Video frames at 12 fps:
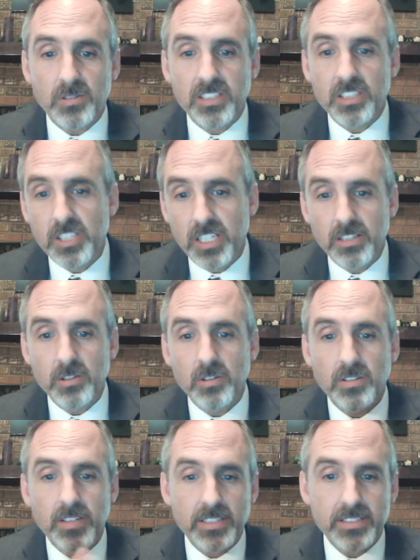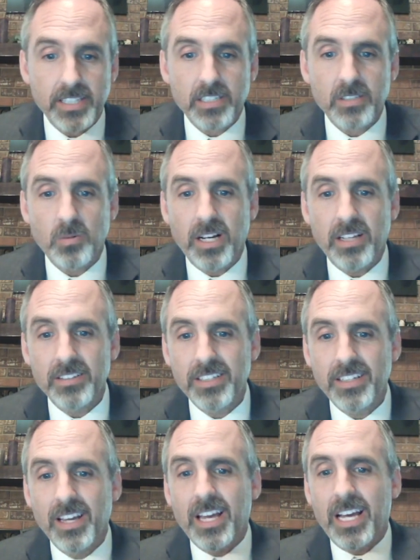or this gender or this
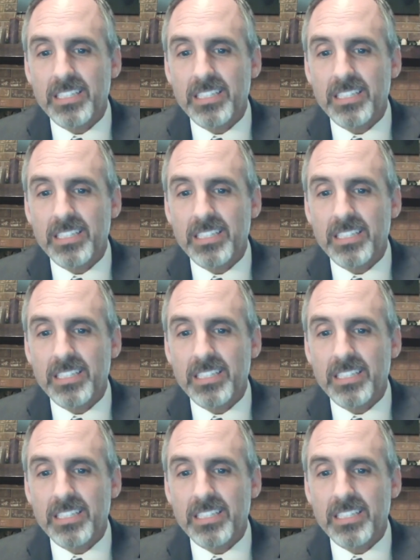sexuality